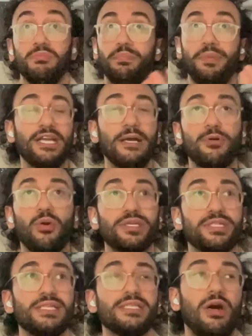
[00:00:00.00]
pick up
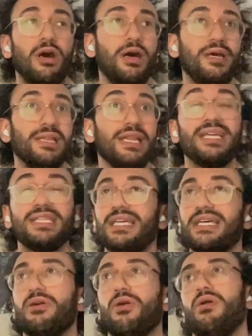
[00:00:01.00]
courses on
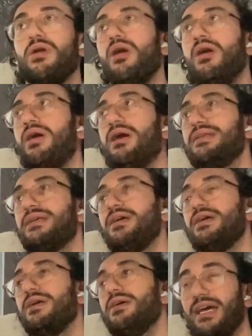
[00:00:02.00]
LinkedIn or on
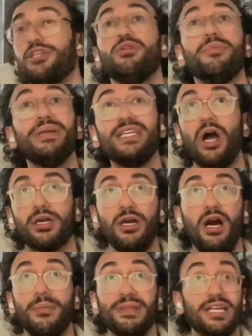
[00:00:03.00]

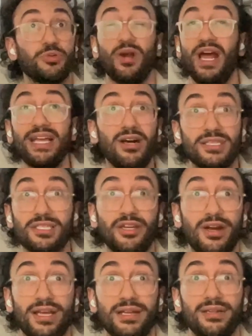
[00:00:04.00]
udemy.com. That's where I got
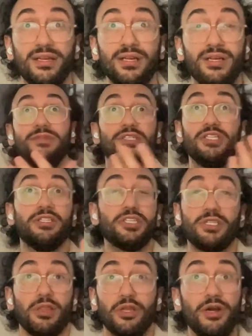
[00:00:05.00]
started to
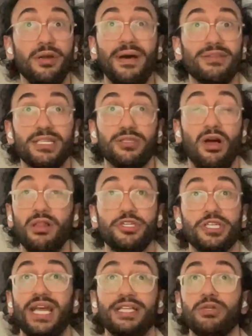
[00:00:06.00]
just learn about
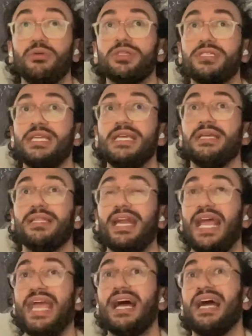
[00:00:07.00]
technology. And you'll see
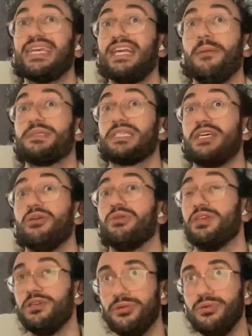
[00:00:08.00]
that AI can upskill
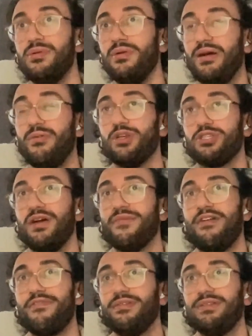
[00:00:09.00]
you once you have
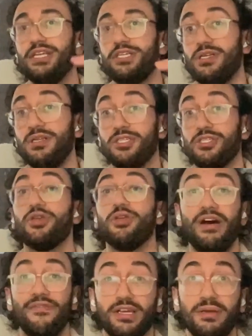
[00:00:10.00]
that foundation. So you'll
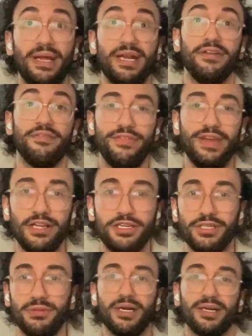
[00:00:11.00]
have a competitive advantage
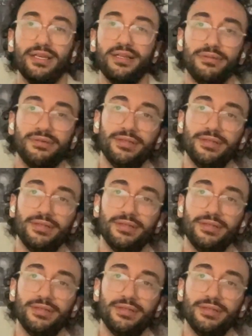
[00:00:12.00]
in the market.